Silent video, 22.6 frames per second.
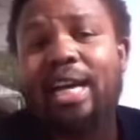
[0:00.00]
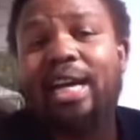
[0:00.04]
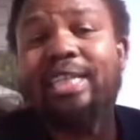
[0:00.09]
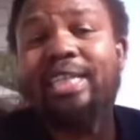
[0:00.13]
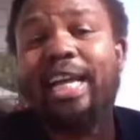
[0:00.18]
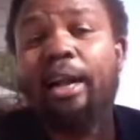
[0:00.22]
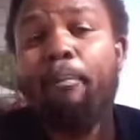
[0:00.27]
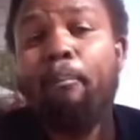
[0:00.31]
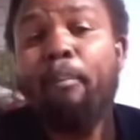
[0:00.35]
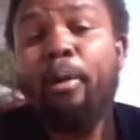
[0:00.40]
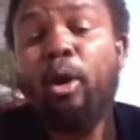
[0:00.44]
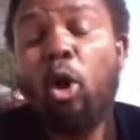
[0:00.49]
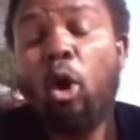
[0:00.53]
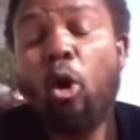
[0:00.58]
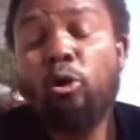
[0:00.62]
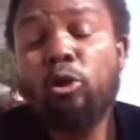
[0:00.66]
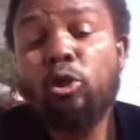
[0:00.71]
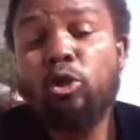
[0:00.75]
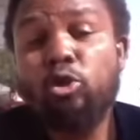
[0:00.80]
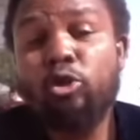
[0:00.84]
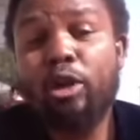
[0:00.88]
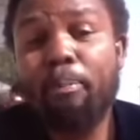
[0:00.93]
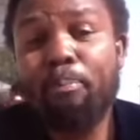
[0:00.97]
that belongs
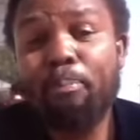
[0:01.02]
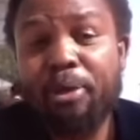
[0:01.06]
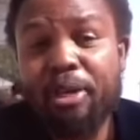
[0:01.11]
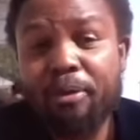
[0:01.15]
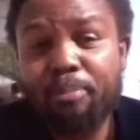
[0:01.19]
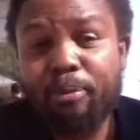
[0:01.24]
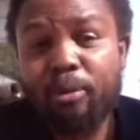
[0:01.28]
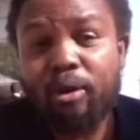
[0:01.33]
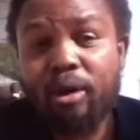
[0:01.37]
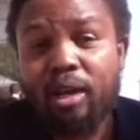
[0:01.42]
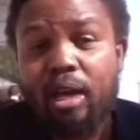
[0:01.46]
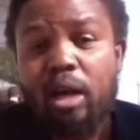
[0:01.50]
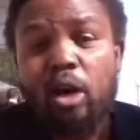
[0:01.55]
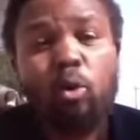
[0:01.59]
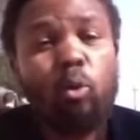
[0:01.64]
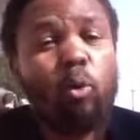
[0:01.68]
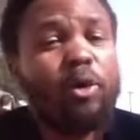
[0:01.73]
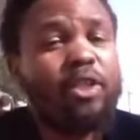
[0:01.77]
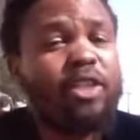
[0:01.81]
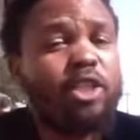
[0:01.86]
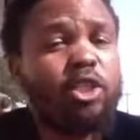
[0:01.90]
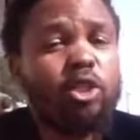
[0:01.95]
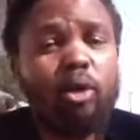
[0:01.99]
to the people,
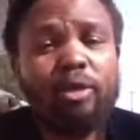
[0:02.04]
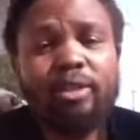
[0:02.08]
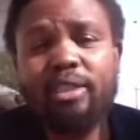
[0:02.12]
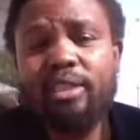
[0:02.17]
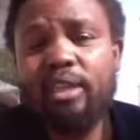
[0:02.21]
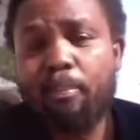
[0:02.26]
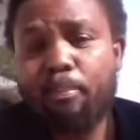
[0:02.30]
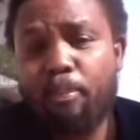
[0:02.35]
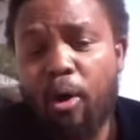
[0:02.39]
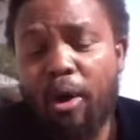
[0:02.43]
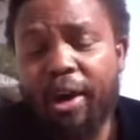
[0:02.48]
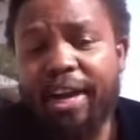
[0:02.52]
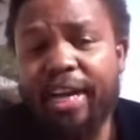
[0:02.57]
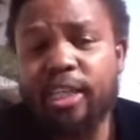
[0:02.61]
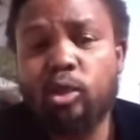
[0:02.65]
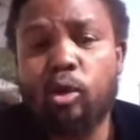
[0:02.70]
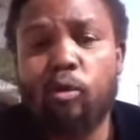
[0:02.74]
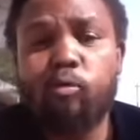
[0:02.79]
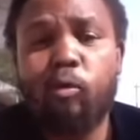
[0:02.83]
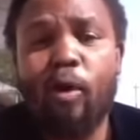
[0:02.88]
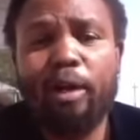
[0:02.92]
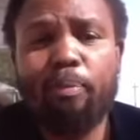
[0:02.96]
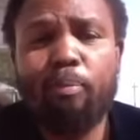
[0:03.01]
which is not in the pockets of
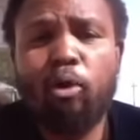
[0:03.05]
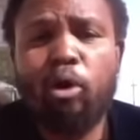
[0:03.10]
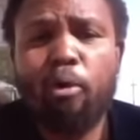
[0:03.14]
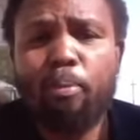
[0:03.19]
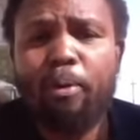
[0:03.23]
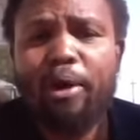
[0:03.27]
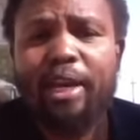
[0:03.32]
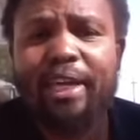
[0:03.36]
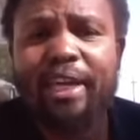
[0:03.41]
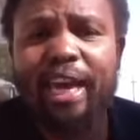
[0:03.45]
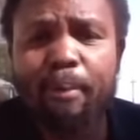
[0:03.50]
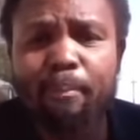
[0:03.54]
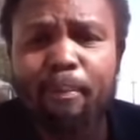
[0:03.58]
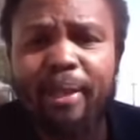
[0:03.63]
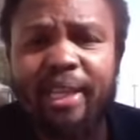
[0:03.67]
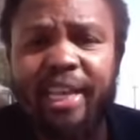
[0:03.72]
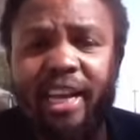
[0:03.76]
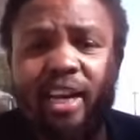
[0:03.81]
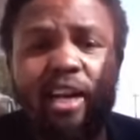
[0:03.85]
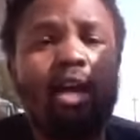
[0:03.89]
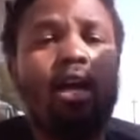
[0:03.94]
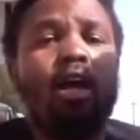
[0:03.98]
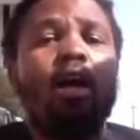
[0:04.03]
white monopoly capital
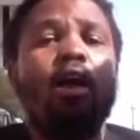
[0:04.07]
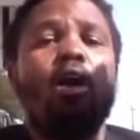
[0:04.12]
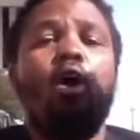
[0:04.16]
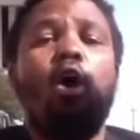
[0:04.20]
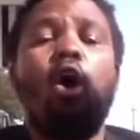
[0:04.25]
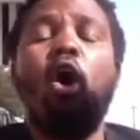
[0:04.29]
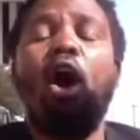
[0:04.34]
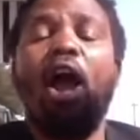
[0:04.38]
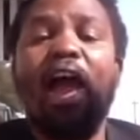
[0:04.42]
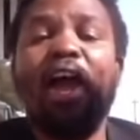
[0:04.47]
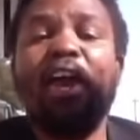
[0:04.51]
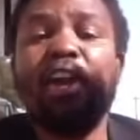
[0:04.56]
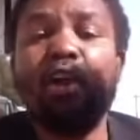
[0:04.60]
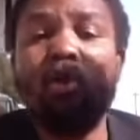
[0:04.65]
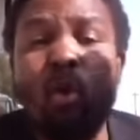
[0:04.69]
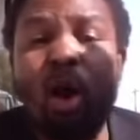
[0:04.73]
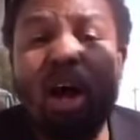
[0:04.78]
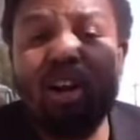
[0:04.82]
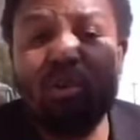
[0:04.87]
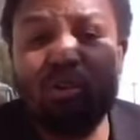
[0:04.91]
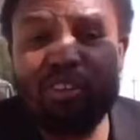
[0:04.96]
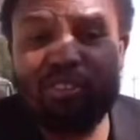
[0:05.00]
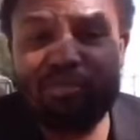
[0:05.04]
or
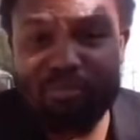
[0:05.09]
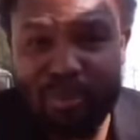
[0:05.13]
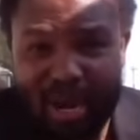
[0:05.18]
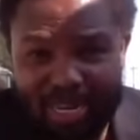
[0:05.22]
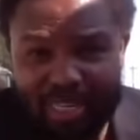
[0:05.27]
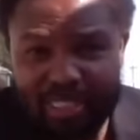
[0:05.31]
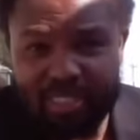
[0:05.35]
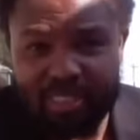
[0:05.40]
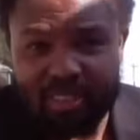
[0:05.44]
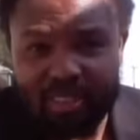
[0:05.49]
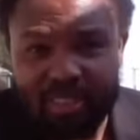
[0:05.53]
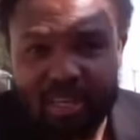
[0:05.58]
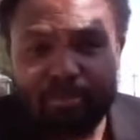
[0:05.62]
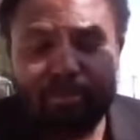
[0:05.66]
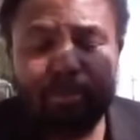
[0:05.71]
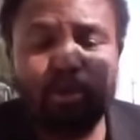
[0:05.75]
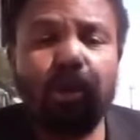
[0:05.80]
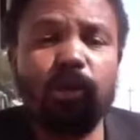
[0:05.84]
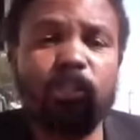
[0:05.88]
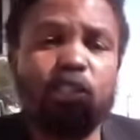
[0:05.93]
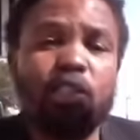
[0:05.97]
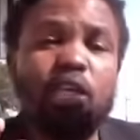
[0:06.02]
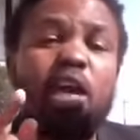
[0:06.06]
anyone with money.
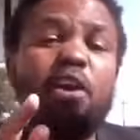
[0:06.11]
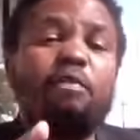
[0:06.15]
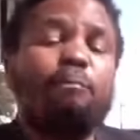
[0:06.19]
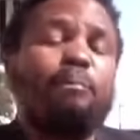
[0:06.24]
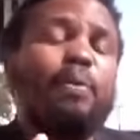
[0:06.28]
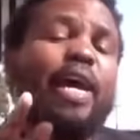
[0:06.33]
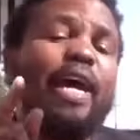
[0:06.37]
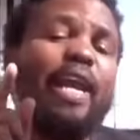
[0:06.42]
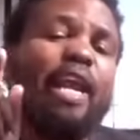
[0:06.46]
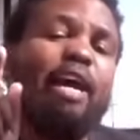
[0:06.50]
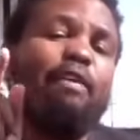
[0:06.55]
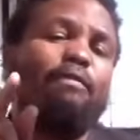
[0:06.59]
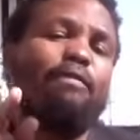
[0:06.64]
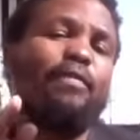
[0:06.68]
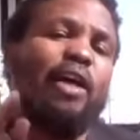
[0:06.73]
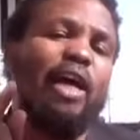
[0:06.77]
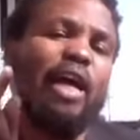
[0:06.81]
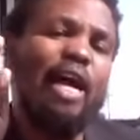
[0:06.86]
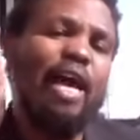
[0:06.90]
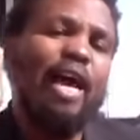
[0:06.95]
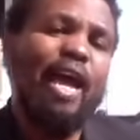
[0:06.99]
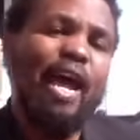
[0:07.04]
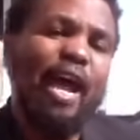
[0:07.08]
Because if BLF
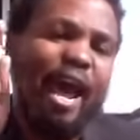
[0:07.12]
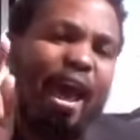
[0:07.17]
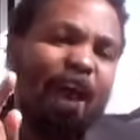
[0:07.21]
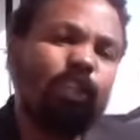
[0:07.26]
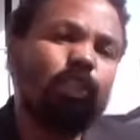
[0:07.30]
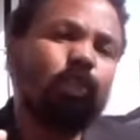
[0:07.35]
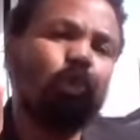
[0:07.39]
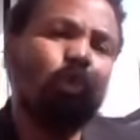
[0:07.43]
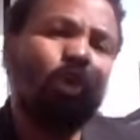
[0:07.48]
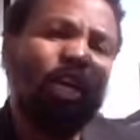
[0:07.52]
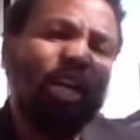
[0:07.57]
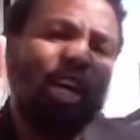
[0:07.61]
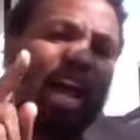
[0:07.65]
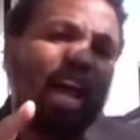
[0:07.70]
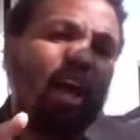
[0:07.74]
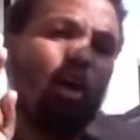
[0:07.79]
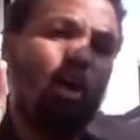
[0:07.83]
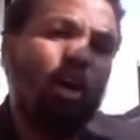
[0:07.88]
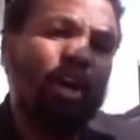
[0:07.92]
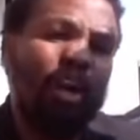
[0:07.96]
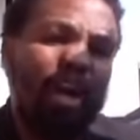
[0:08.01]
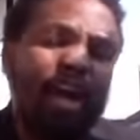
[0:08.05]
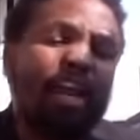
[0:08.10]
has to rely
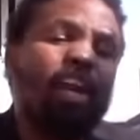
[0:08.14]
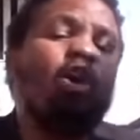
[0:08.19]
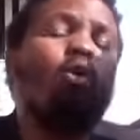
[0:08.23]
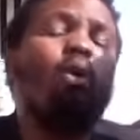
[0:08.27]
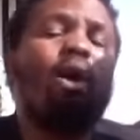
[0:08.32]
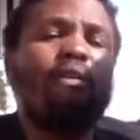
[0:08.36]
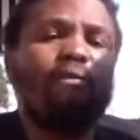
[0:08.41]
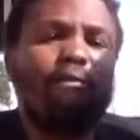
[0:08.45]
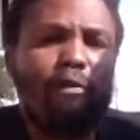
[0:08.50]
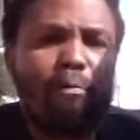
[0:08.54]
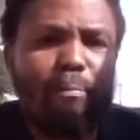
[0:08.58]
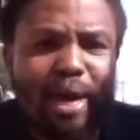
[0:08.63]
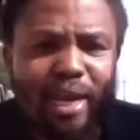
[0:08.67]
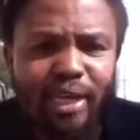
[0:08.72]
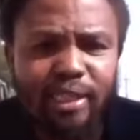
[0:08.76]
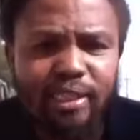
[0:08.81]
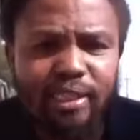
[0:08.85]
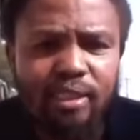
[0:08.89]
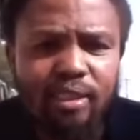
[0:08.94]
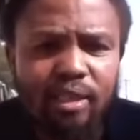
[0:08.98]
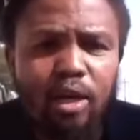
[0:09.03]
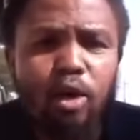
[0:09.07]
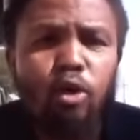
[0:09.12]
on anyone for money,
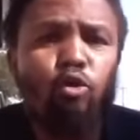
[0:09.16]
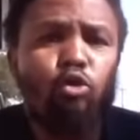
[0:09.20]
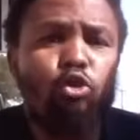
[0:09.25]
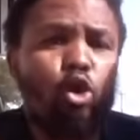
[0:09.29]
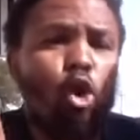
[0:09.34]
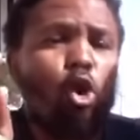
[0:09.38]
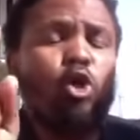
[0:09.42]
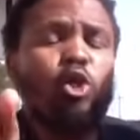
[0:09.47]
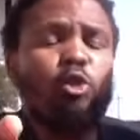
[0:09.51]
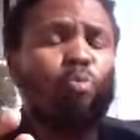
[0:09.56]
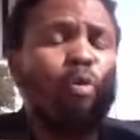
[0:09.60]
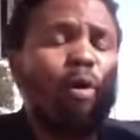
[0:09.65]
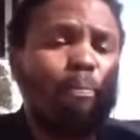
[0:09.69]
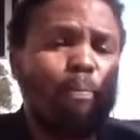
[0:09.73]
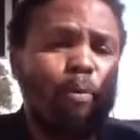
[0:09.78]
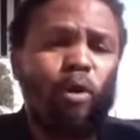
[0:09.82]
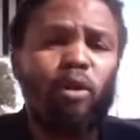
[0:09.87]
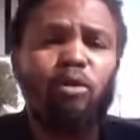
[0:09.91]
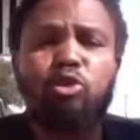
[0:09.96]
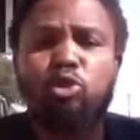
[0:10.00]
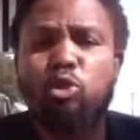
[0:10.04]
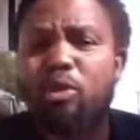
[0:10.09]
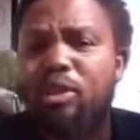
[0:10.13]
those people,
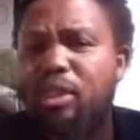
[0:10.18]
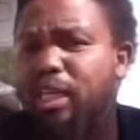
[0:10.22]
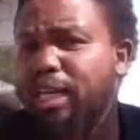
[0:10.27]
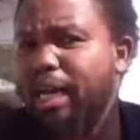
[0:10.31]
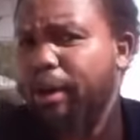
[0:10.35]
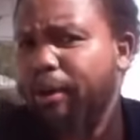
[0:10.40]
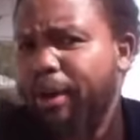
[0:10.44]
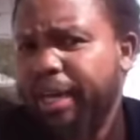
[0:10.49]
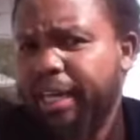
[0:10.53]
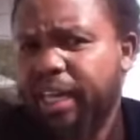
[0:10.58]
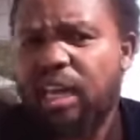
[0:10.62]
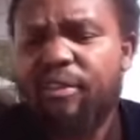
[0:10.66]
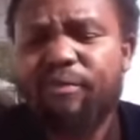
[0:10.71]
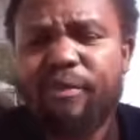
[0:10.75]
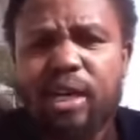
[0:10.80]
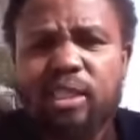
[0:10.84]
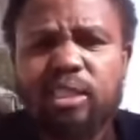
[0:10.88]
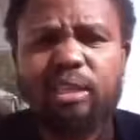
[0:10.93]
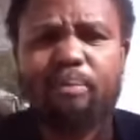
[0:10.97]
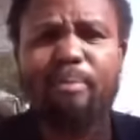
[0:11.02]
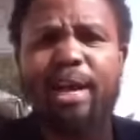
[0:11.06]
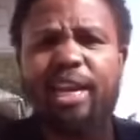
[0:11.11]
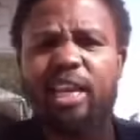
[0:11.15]
do you think are going to give us
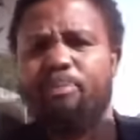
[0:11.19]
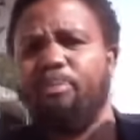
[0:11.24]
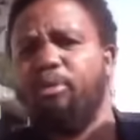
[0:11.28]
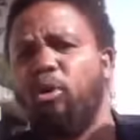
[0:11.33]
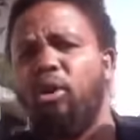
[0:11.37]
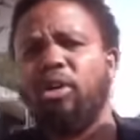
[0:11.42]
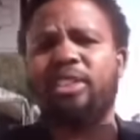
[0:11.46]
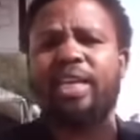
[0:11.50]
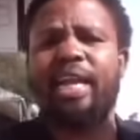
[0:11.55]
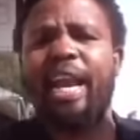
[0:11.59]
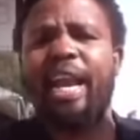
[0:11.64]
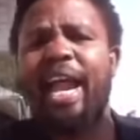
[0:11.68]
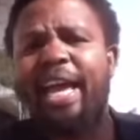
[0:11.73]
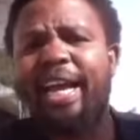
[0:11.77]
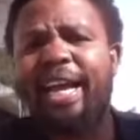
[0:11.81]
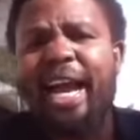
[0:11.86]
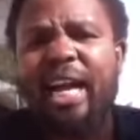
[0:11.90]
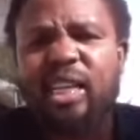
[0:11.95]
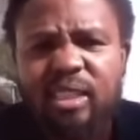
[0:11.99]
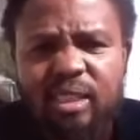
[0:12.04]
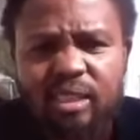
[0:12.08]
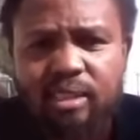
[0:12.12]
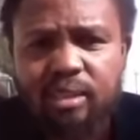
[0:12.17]
the money because they like
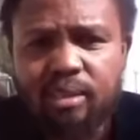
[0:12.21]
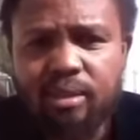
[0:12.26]
us?